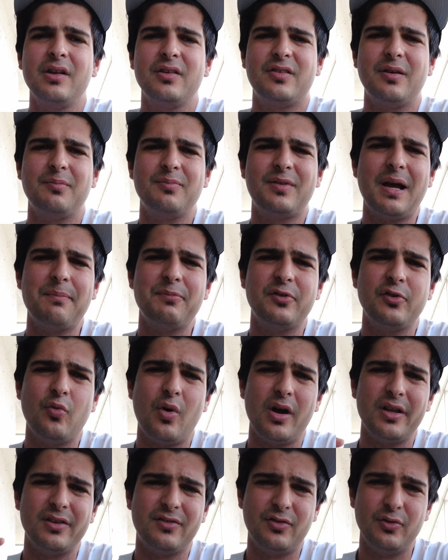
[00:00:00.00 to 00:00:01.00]
sometimes you
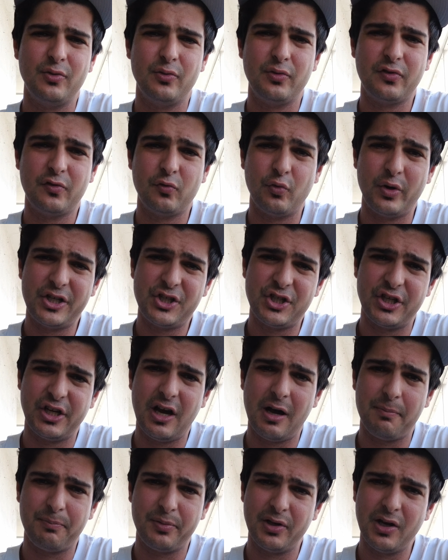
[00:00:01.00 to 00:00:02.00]
want to switch it
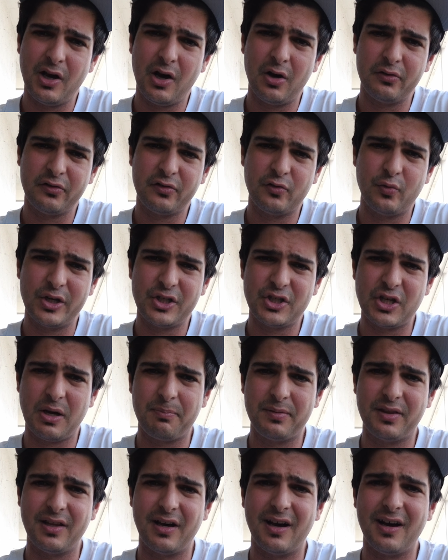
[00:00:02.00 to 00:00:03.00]
up, you know, switch
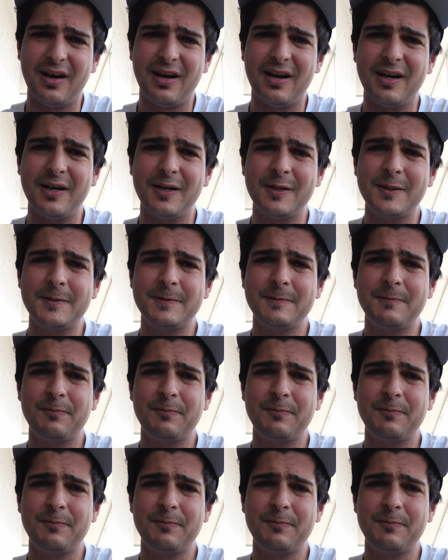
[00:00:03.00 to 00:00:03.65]
up the